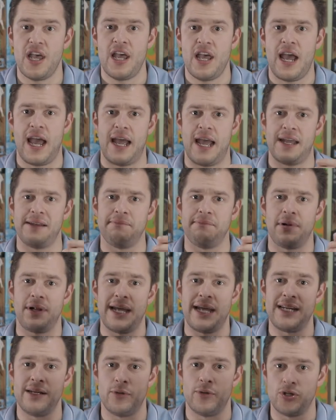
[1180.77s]
and playing
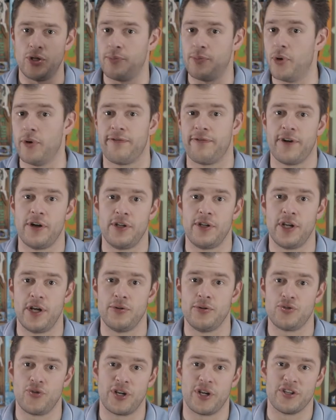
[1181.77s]
them on your portfolio
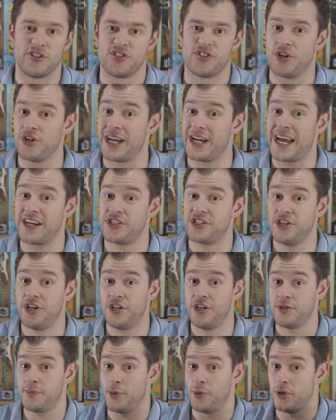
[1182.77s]
triggers certain actions,
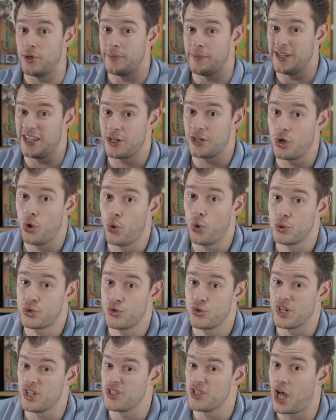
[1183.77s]
putting them in the court
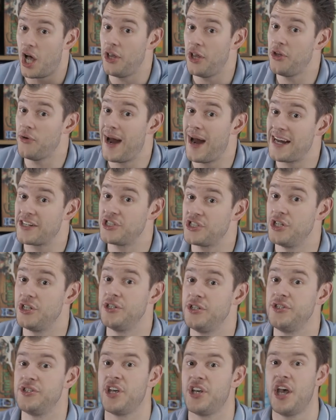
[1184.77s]
triggers other
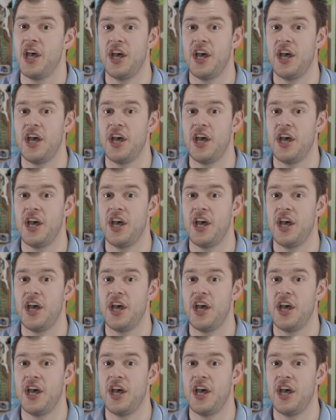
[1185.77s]
actions.